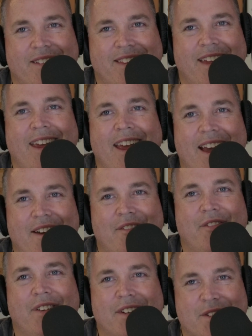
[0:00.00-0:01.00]
they
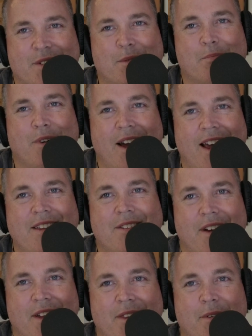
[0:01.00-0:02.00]
have a
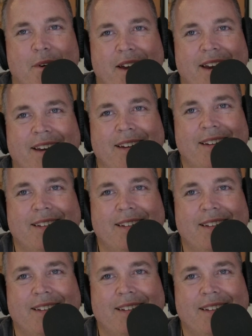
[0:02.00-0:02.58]
surprise on the way.